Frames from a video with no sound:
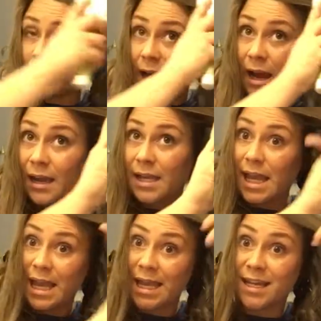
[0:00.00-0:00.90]
I
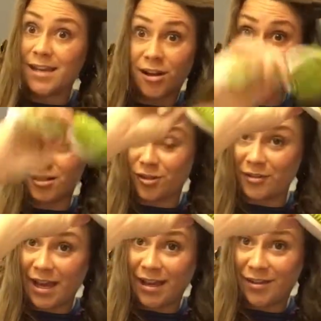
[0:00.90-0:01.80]
cannot do
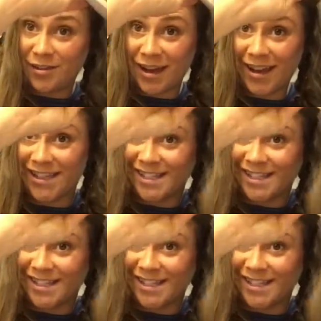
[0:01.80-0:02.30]
that, you guys.